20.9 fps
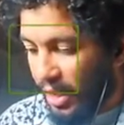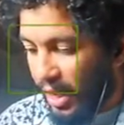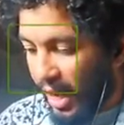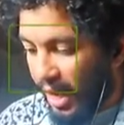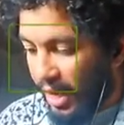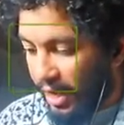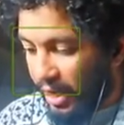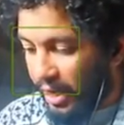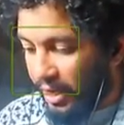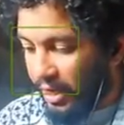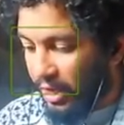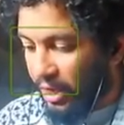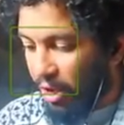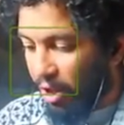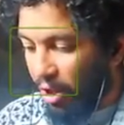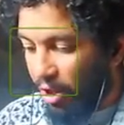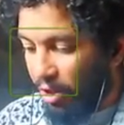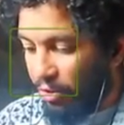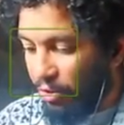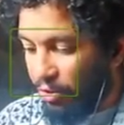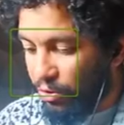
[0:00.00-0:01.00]
And letting
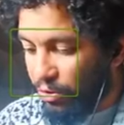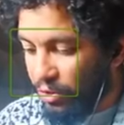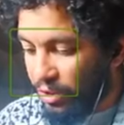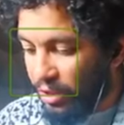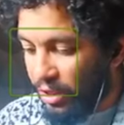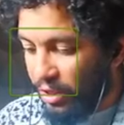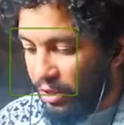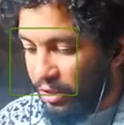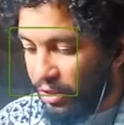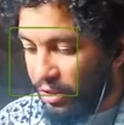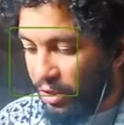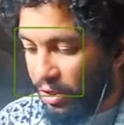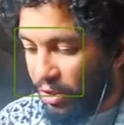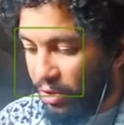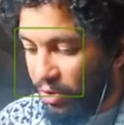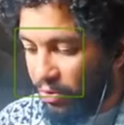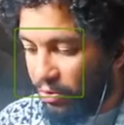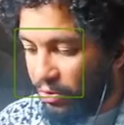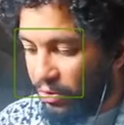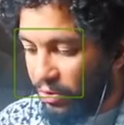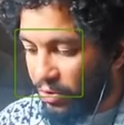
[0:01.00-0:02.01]
all those things
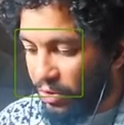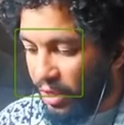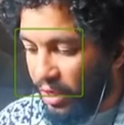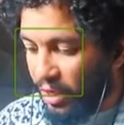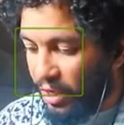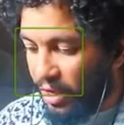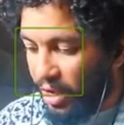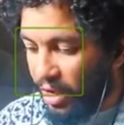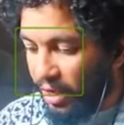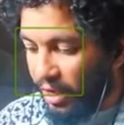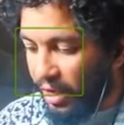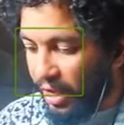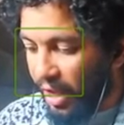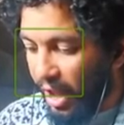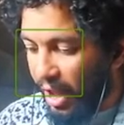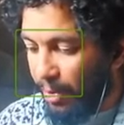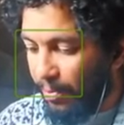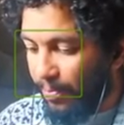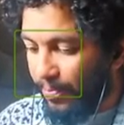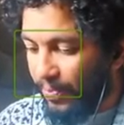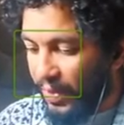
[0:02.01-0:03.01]
go, do they not
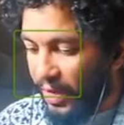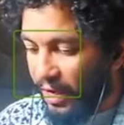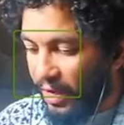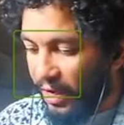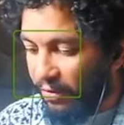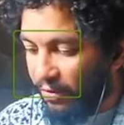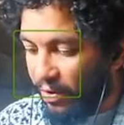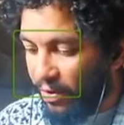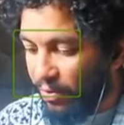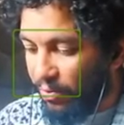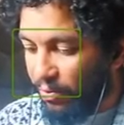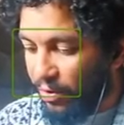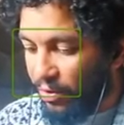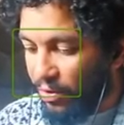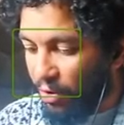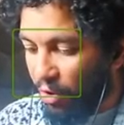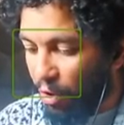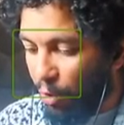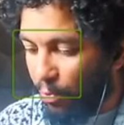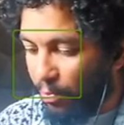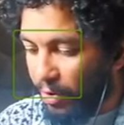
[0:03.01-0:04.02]
gape, and even
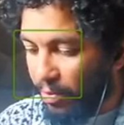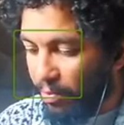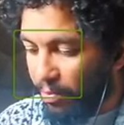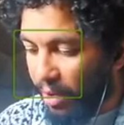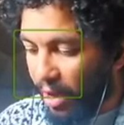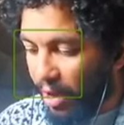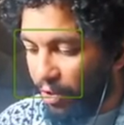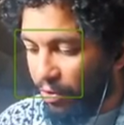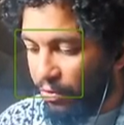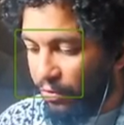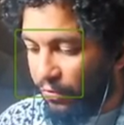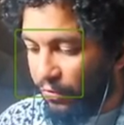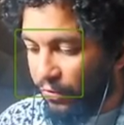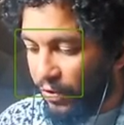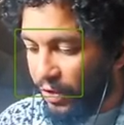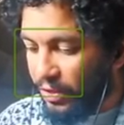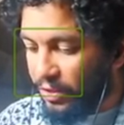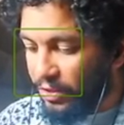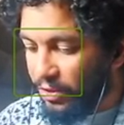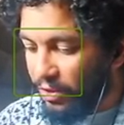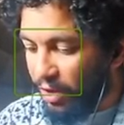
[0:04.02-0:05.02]
with open mouth
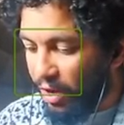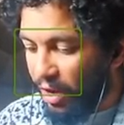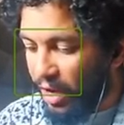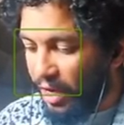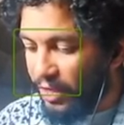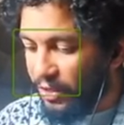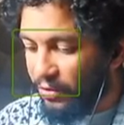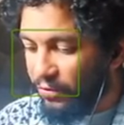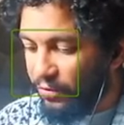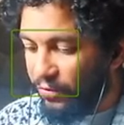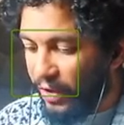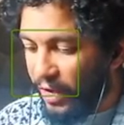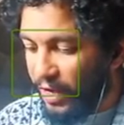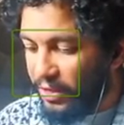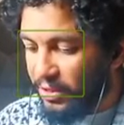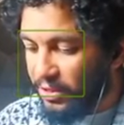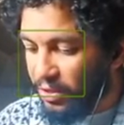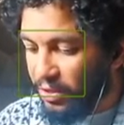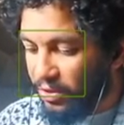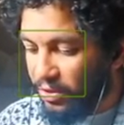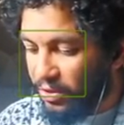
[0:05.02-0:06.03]
fix their eyes
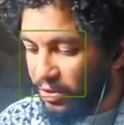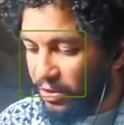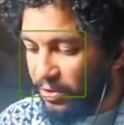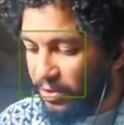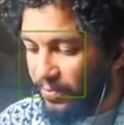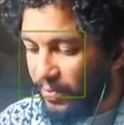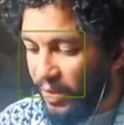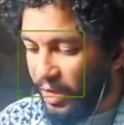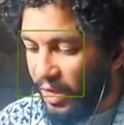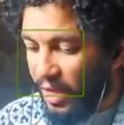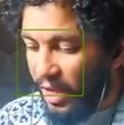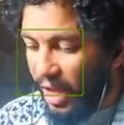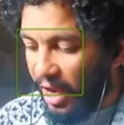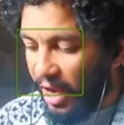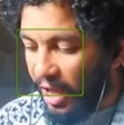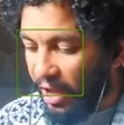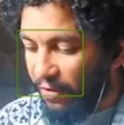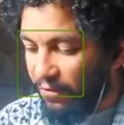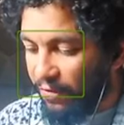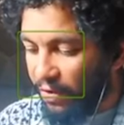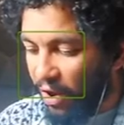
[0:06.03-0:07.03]
fast on her?
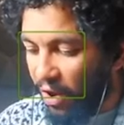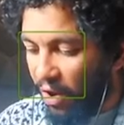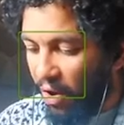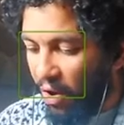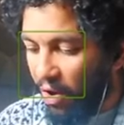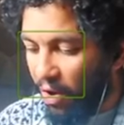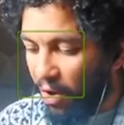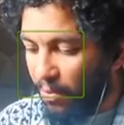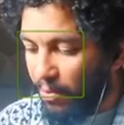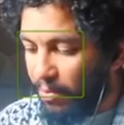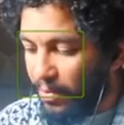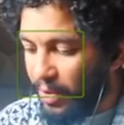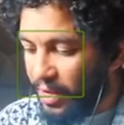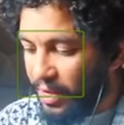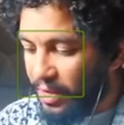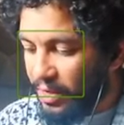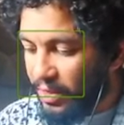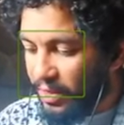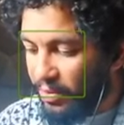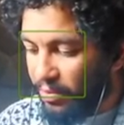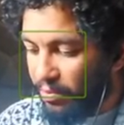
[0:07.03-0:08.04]
And have not all
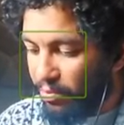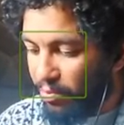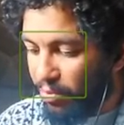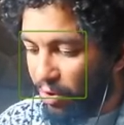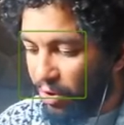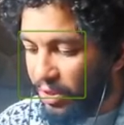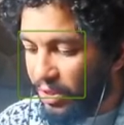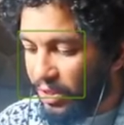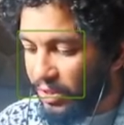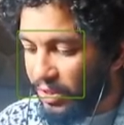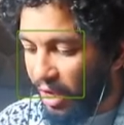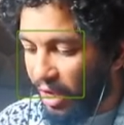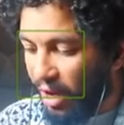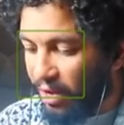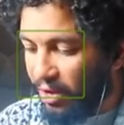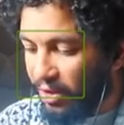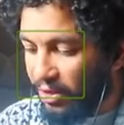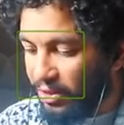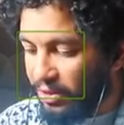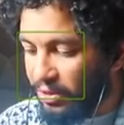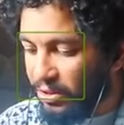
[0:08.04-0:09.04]
men more
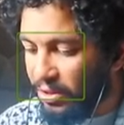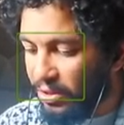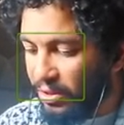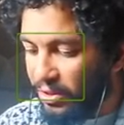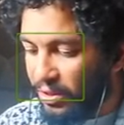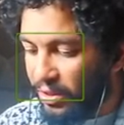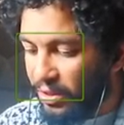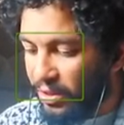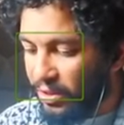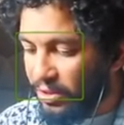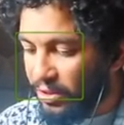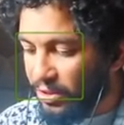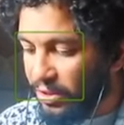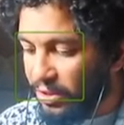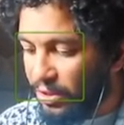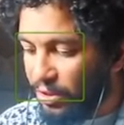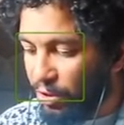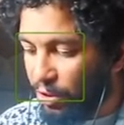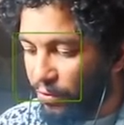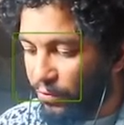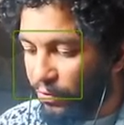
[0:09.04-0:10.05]
desire unto her than unto
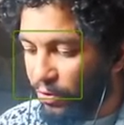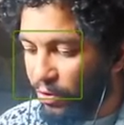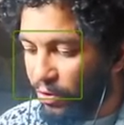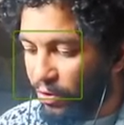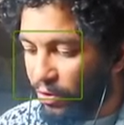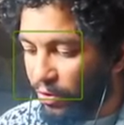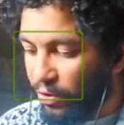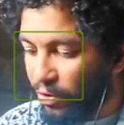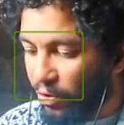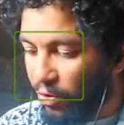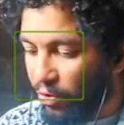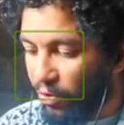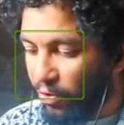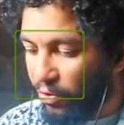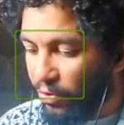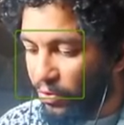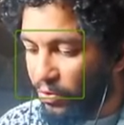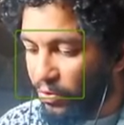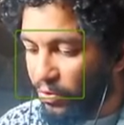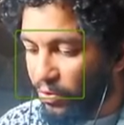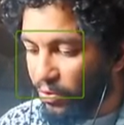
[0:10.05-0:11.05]
silver or
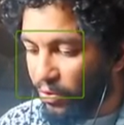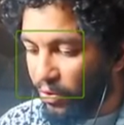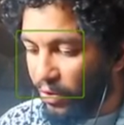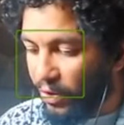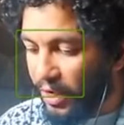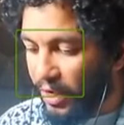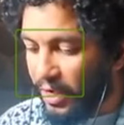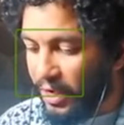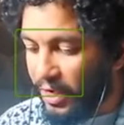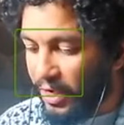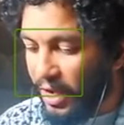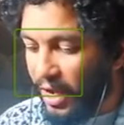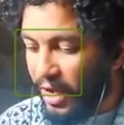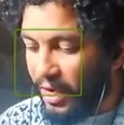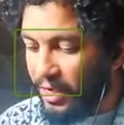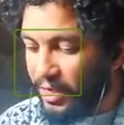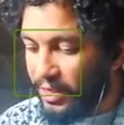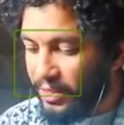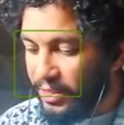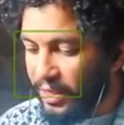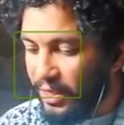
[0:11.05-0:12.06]
gold, or any
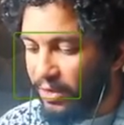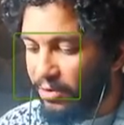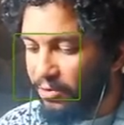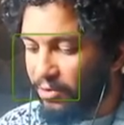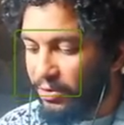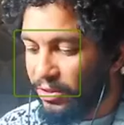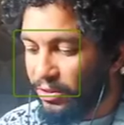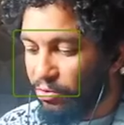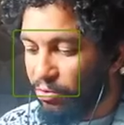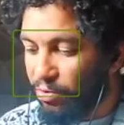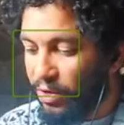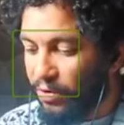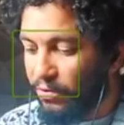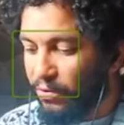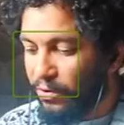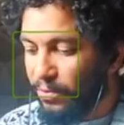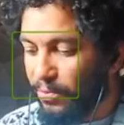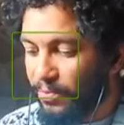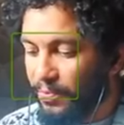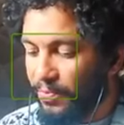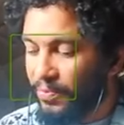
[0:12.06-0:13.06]
godly thing
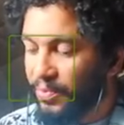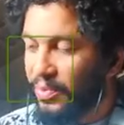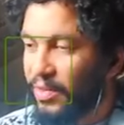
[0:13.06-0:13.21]
whatsoever?